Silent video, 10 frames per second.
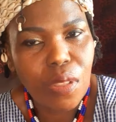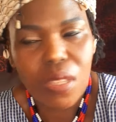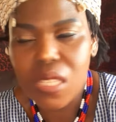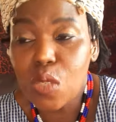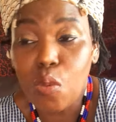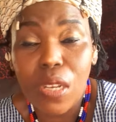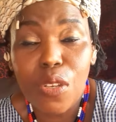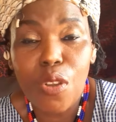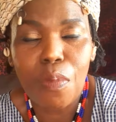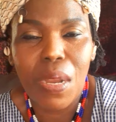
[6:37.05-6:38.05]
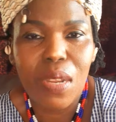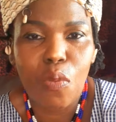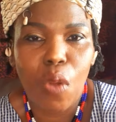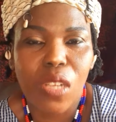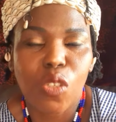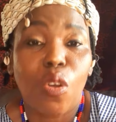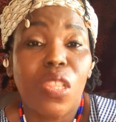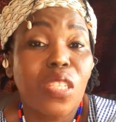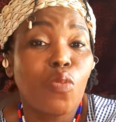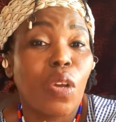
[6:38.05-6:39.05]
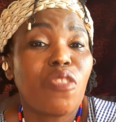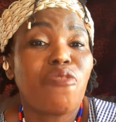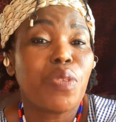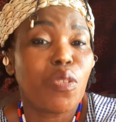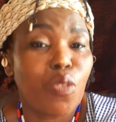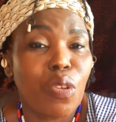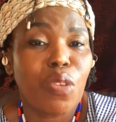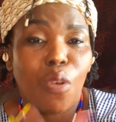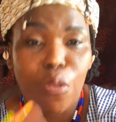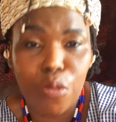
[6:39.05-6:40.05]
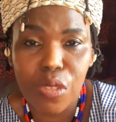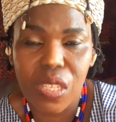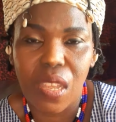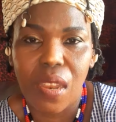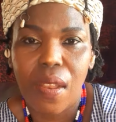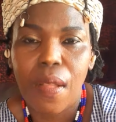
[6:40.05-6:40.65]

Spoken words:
this is what normally works, or this is what you've been doing or using.